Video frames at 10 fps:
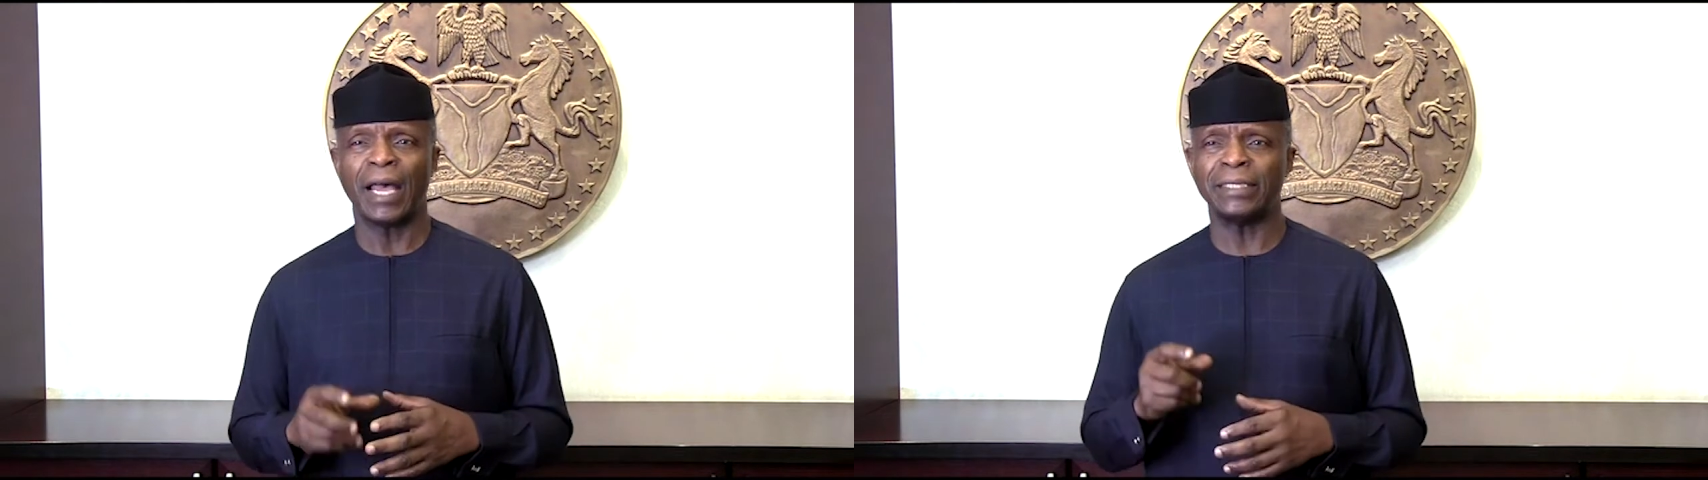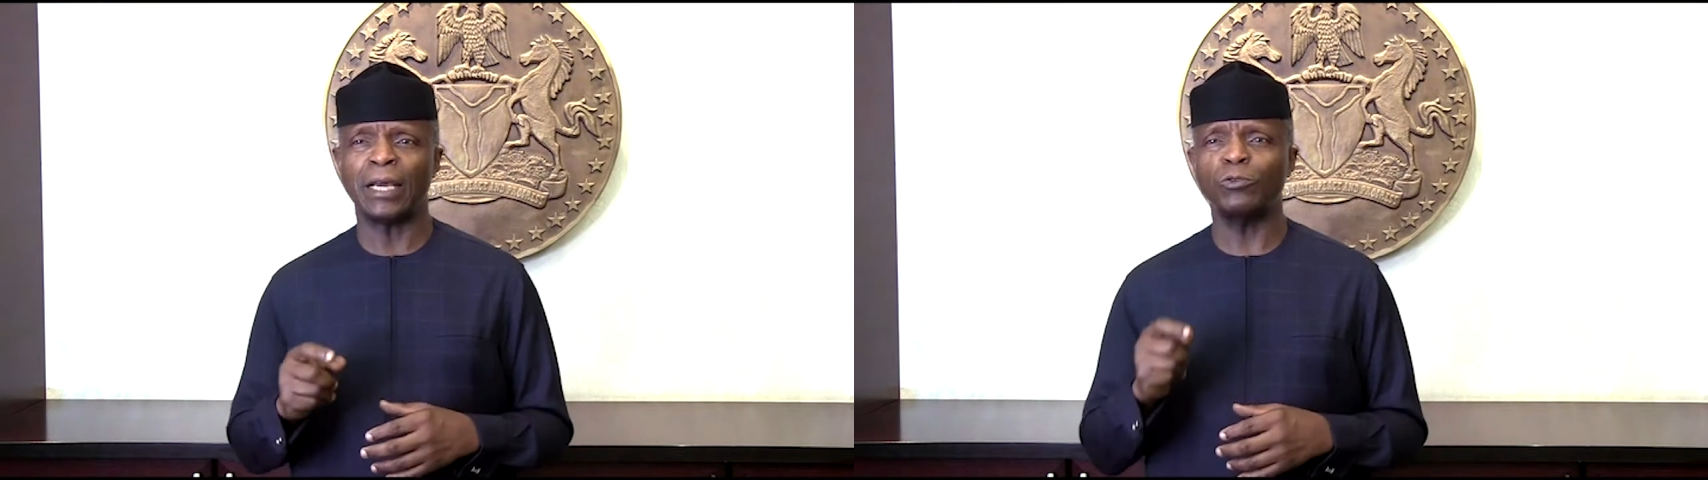
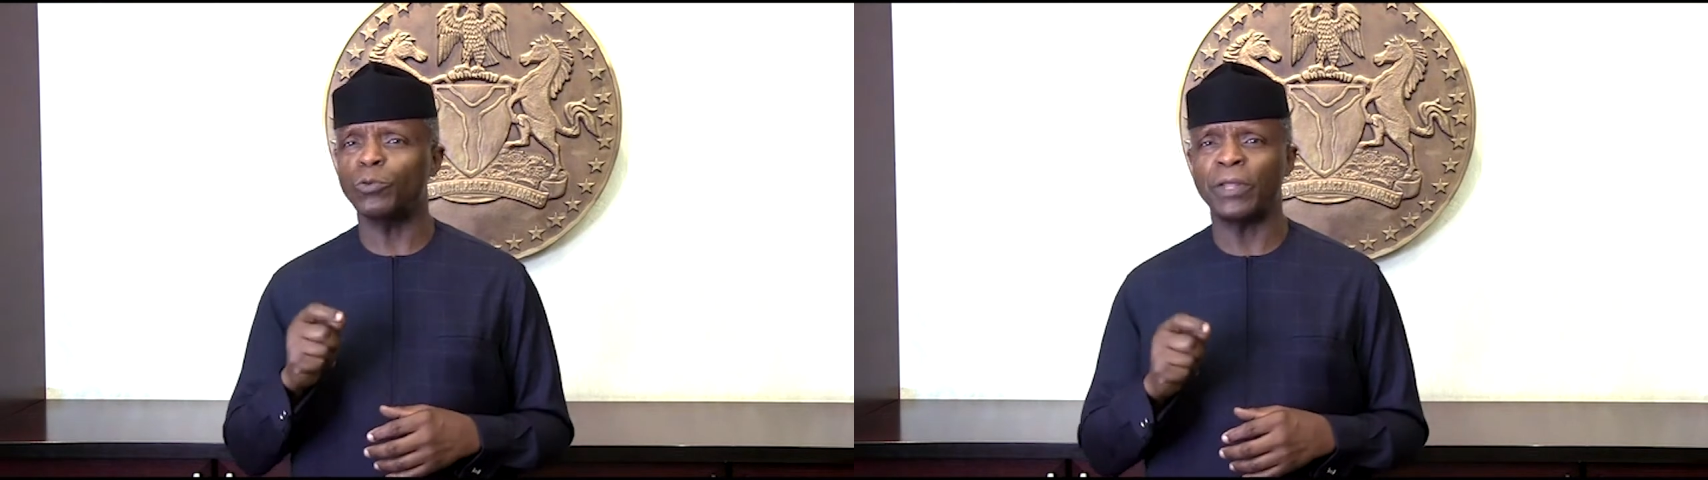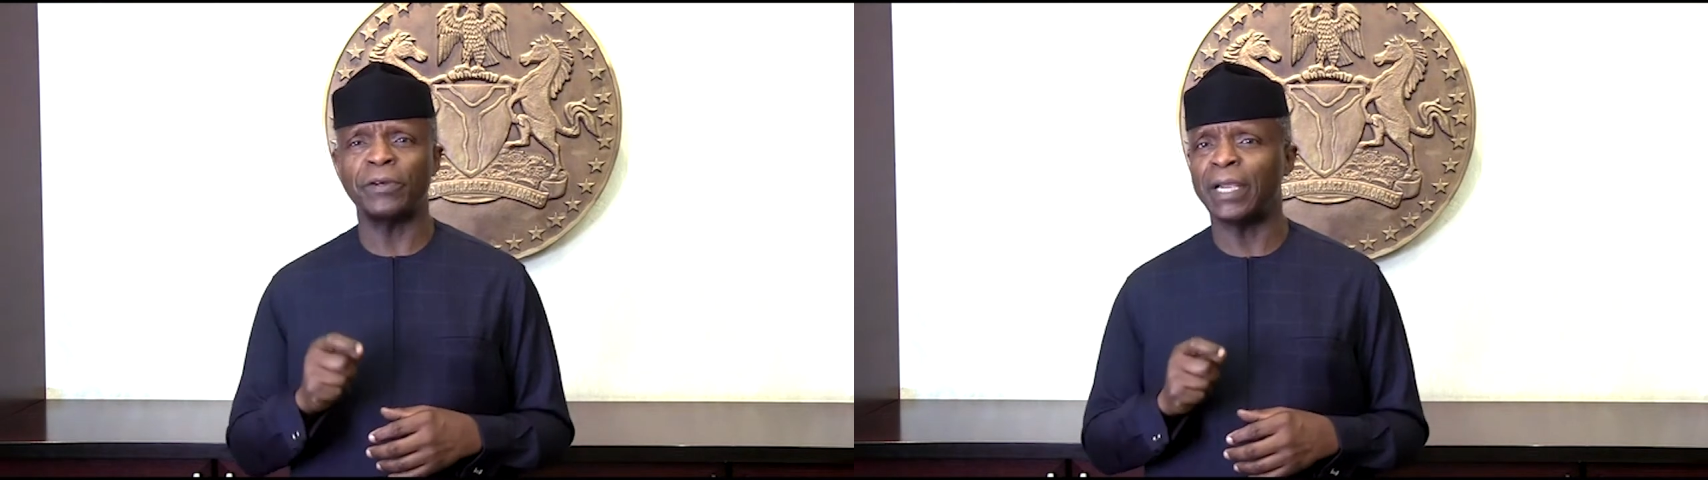I
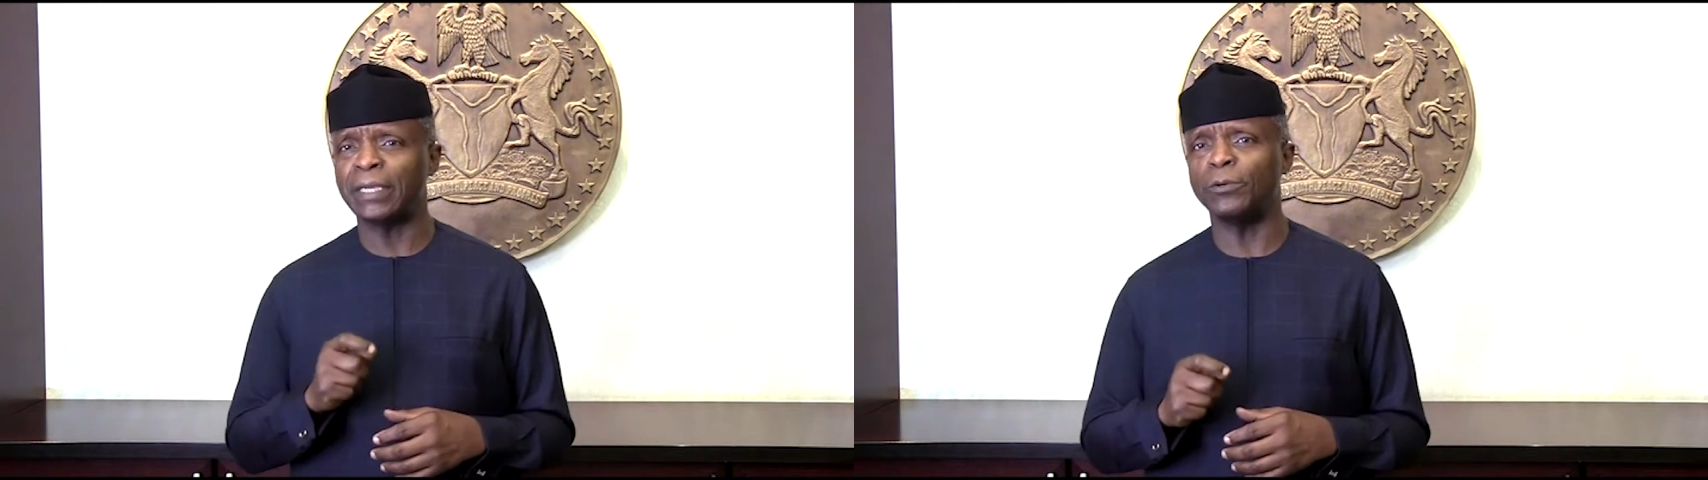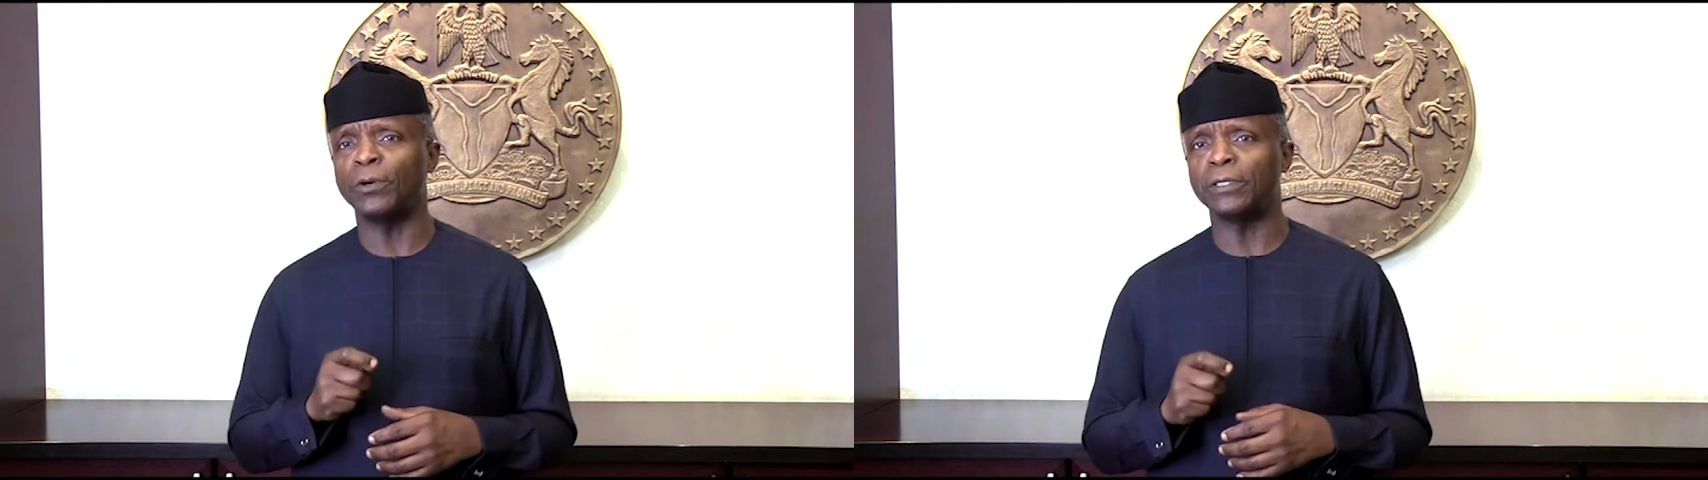doubt whether
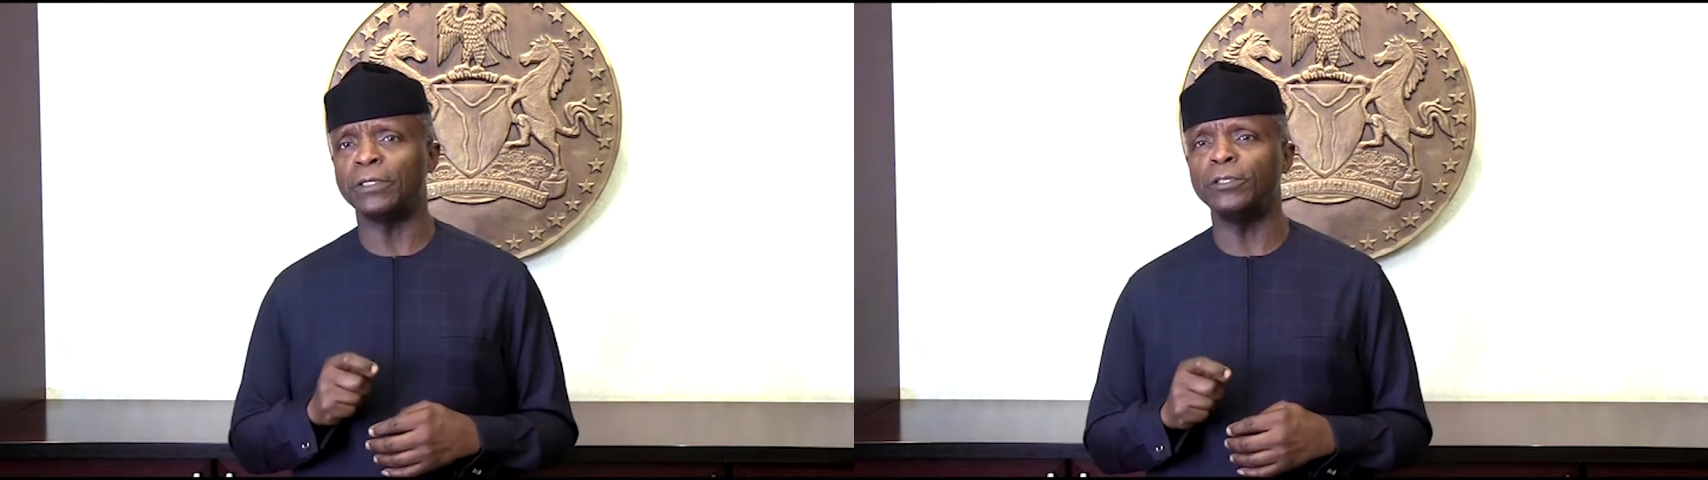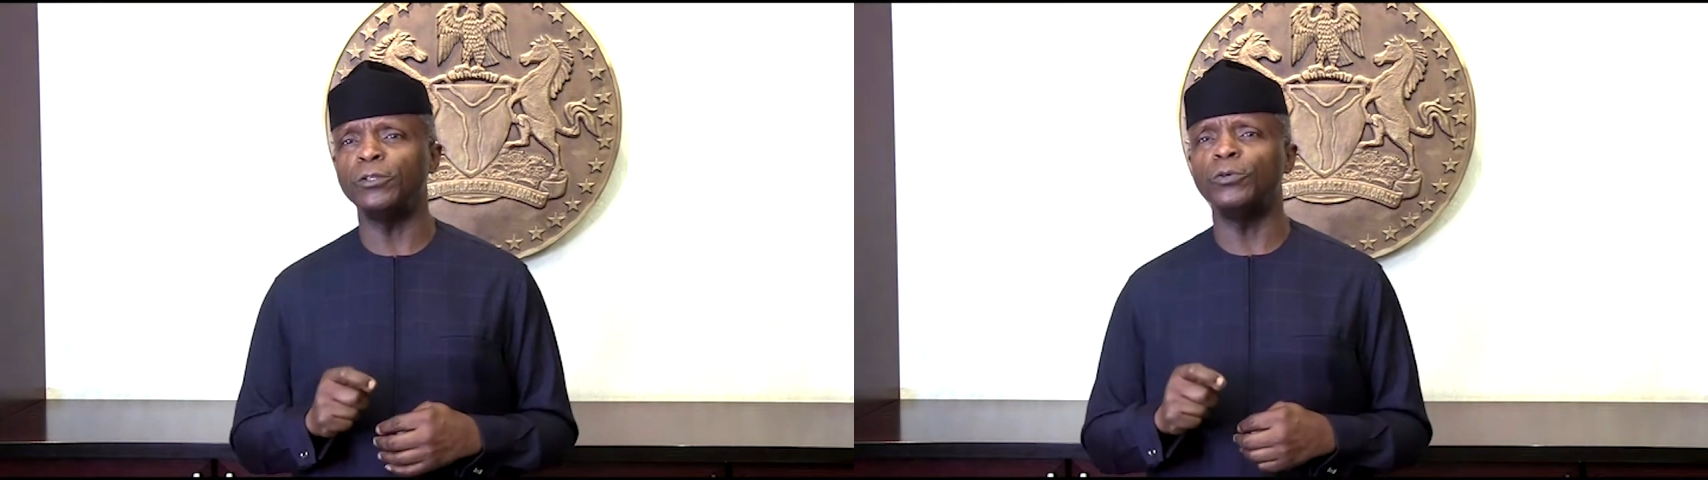
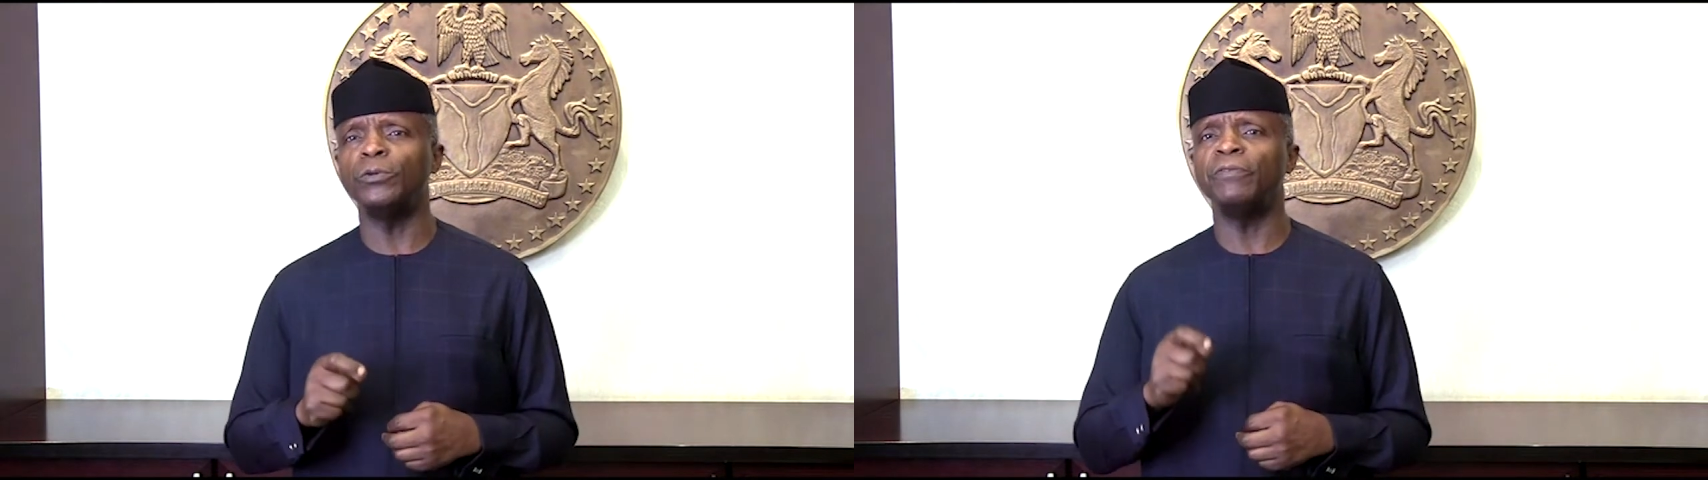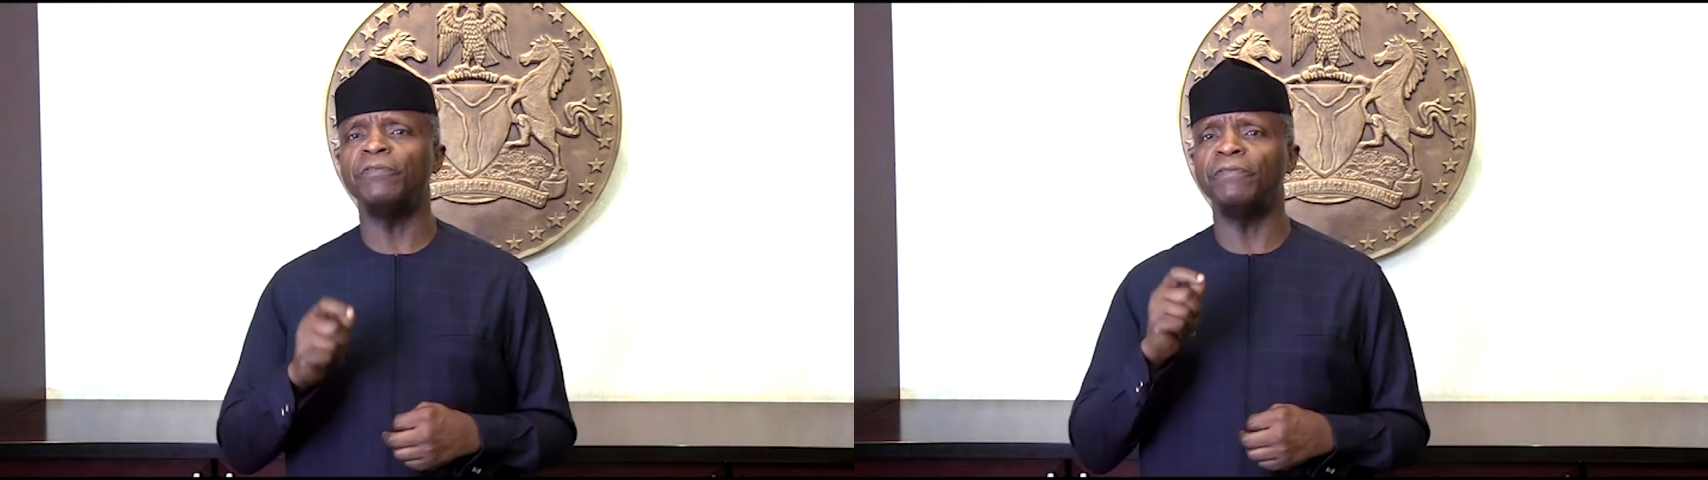anyone
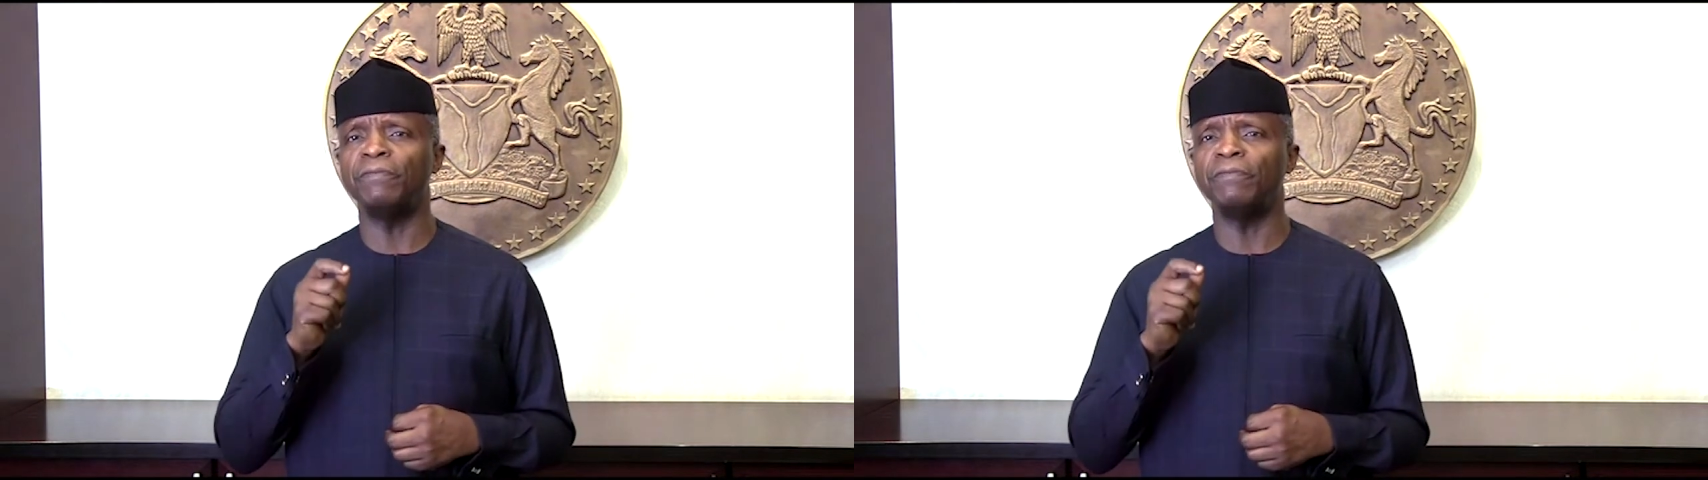knew